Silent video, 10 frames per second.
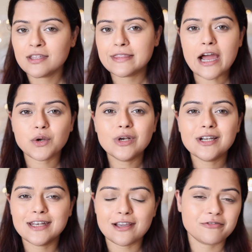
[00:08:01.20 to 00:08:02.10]
that
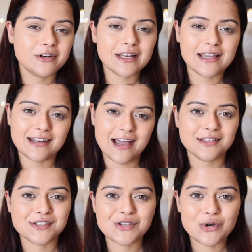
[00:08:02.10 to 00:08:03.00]
will definitely
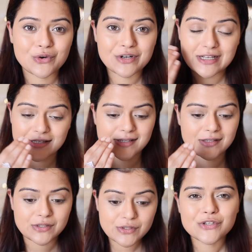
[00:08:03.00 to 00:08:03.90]
enhance your
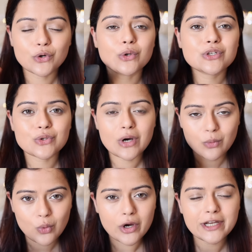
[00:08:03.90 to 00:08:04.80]
creases. So to
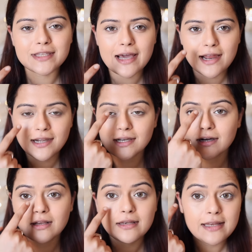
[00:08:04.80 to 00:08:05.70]
avoid that,
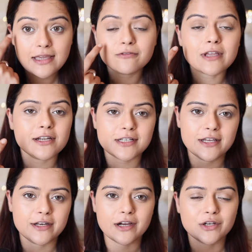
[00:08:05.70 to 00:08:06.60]
leave that
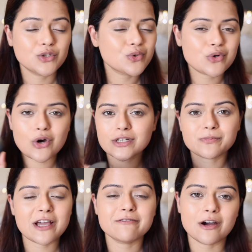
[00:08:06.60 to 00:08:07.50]
area. Do not
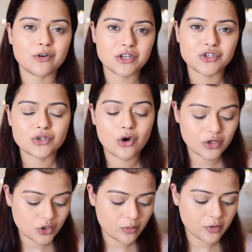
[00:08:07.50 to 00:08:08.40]
apply foundation
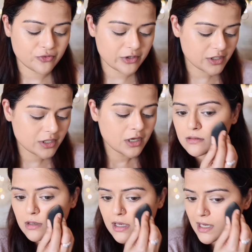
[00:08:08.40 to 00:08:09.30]
on top of it.
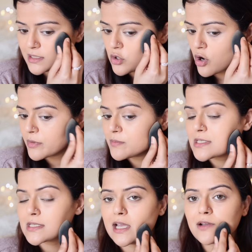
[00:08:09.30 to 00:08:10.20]
Another common
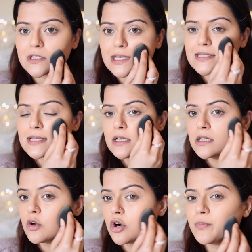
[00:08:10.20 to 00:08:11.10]
mistake which I see a
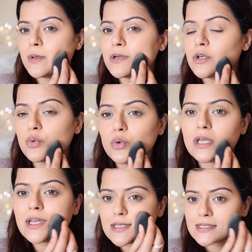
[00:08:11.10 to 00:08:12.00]
lot of people
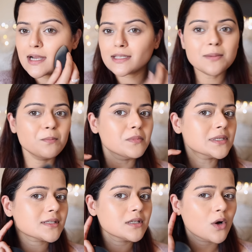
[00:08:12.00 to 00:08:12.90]
doing is that they
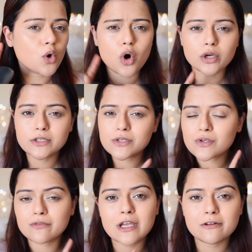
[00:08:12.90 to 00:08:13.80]
miss the corners
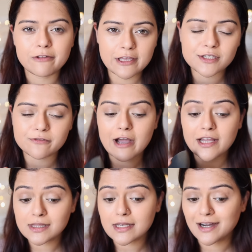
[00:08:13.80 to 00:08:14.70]
of their face
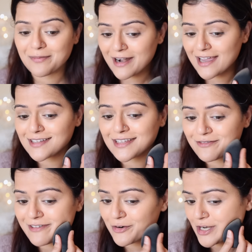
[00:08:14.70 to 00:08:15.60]
while they are applying their
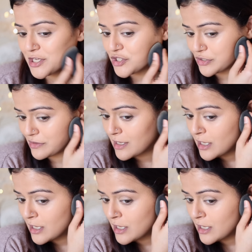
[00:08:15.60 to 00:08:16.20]
foundation.